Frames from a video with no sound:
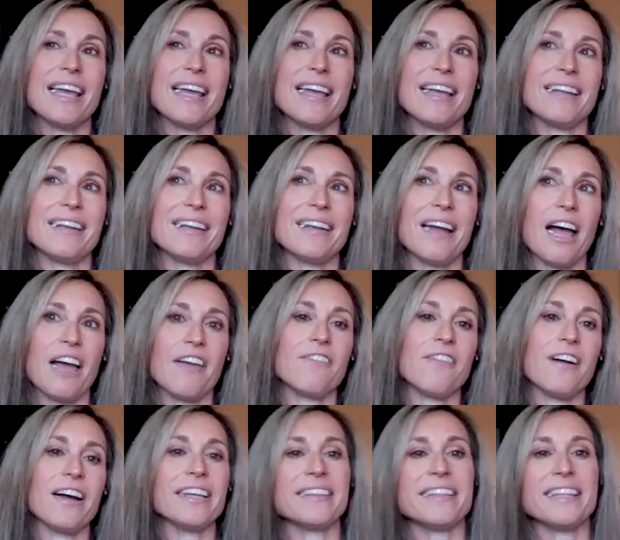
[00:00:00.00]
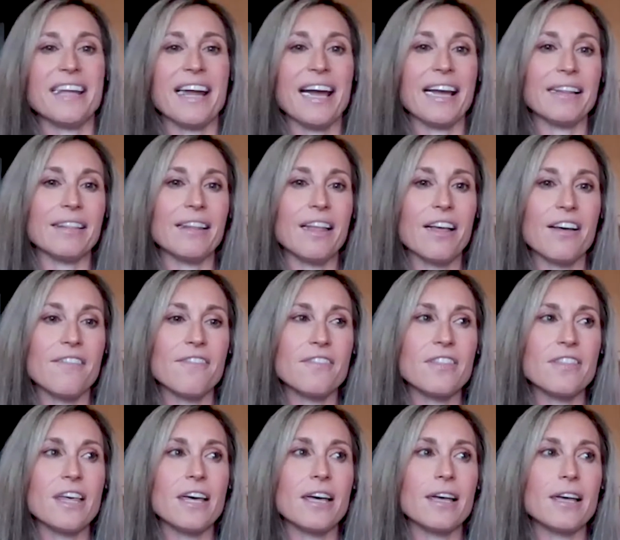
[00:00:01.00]
and I find that I love
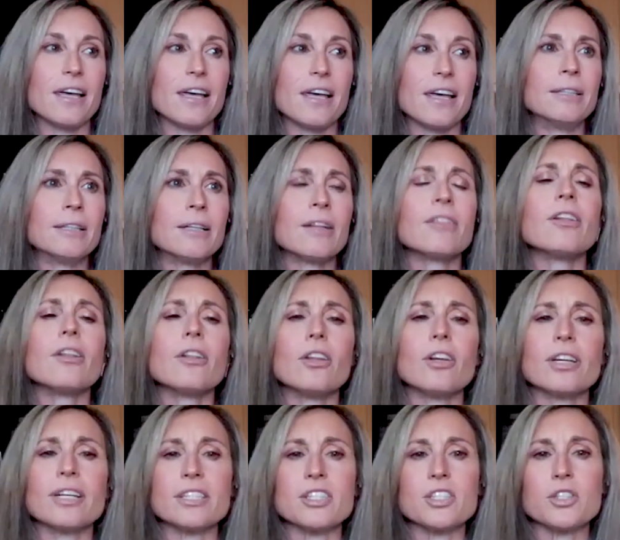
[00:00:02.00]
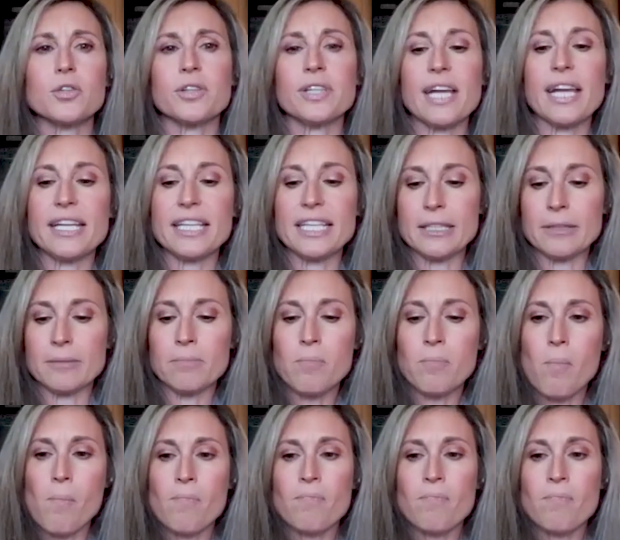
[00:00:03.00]
the look it's creating.